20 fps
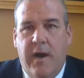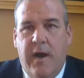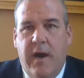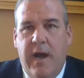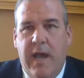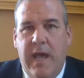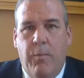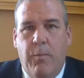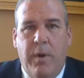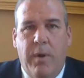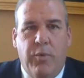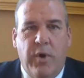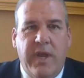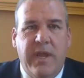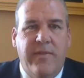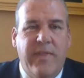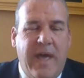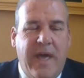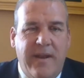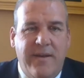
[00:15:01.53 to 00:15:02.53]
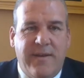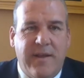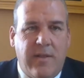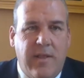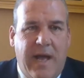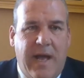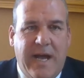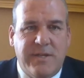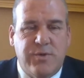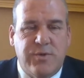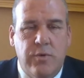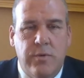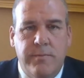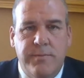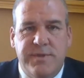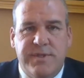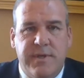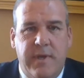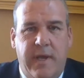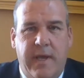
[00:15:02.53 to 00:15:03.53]
and we're bringing that into
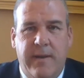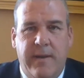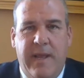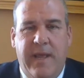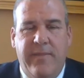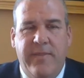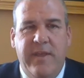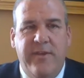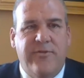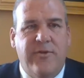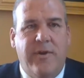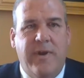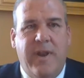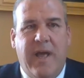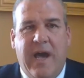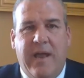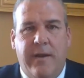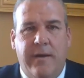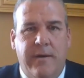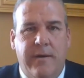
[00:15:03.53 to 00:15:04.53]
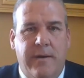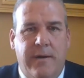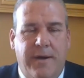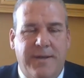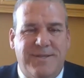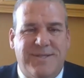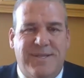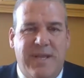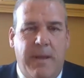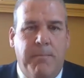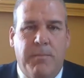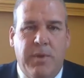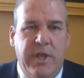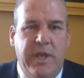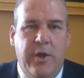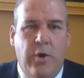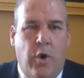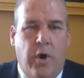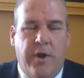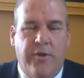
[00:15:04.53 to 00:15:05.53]
classrooms. And these are not
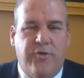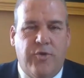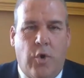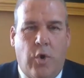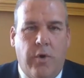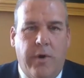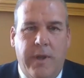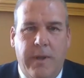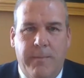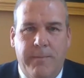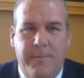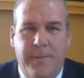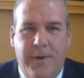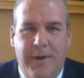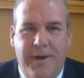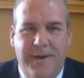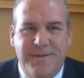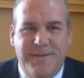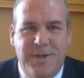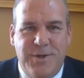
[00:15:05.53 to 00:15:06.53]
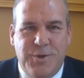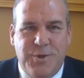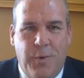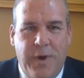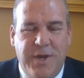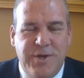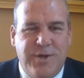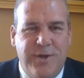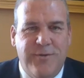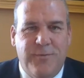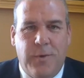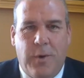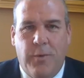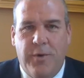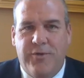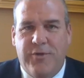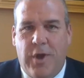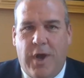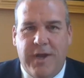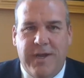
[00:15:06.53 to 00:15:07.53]
assembly auditorium situations where
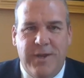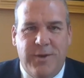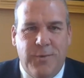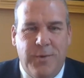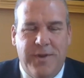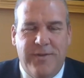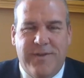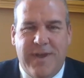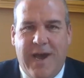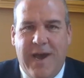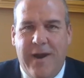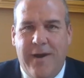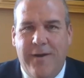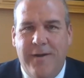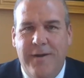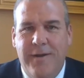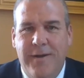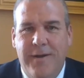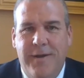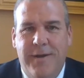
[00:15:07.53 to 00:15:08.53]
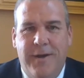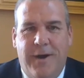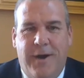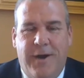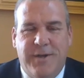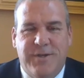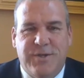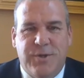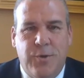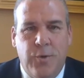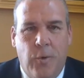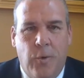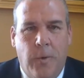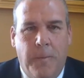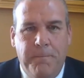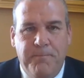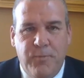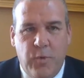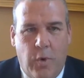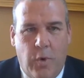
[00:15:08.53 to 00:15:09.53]
we're talking to an entire
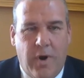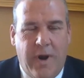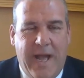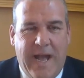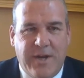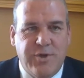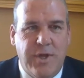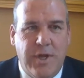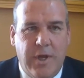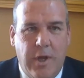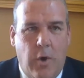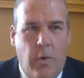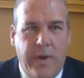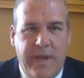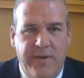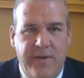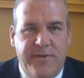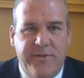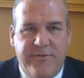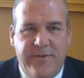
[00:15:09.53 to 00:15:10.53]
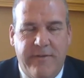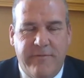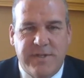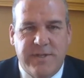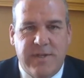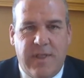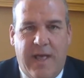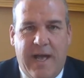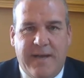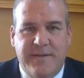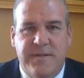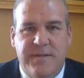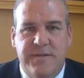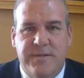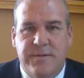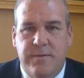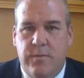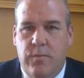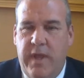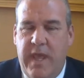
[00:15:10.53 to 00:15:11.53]
school. We're actually going into civics
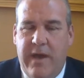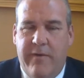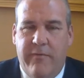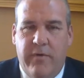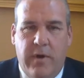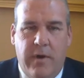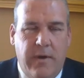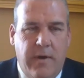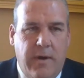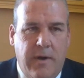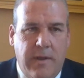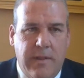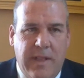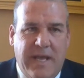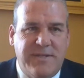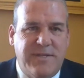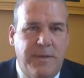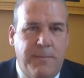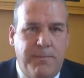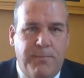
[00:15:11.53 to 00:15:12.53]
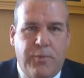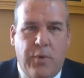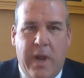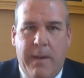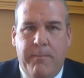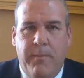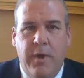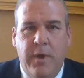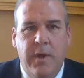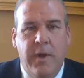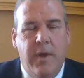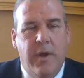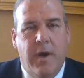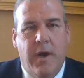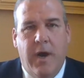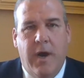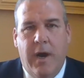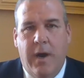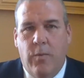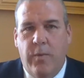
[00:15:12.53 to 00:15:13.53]
classes. We have a lesson prep.
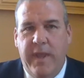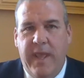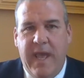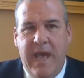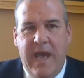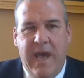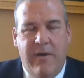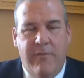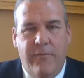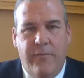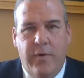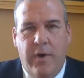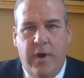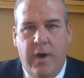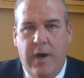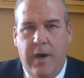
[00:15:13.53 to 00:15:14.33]
We have